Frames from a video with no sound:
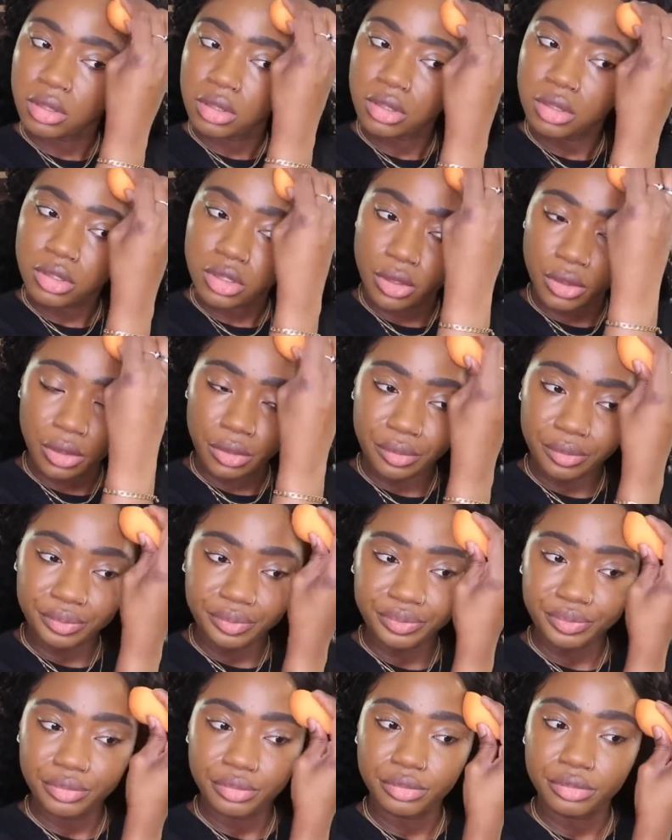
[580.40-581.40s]
So
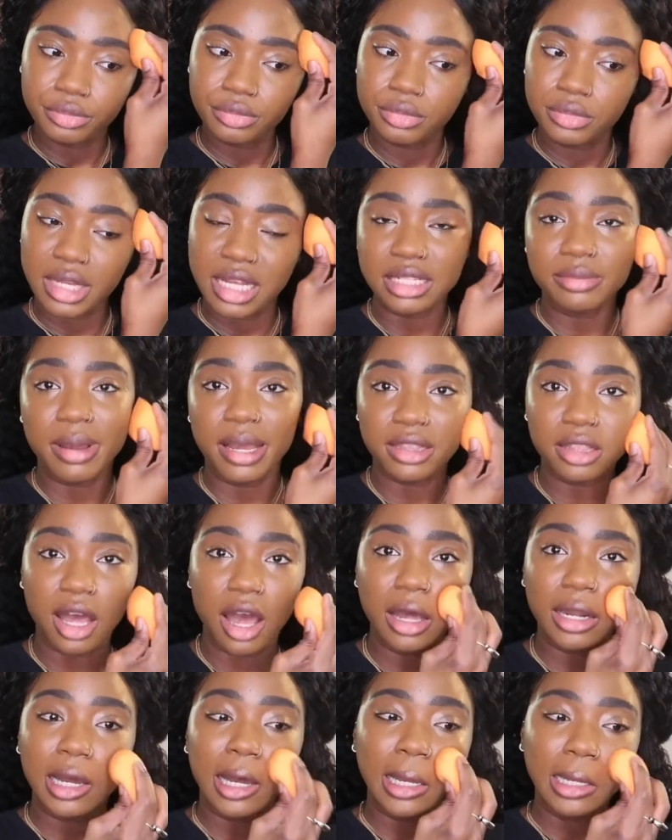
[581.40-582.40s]
that's my
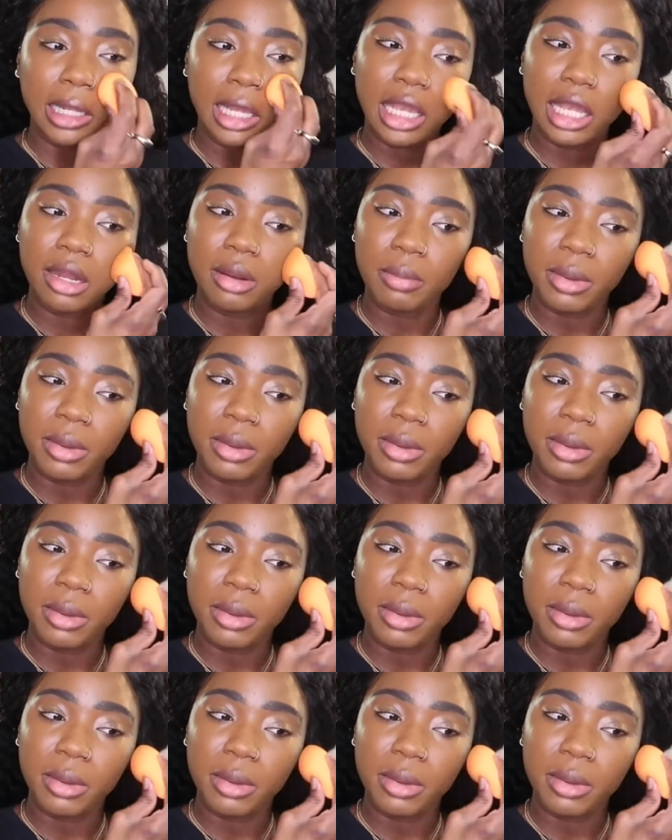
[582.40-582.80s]
thought on it,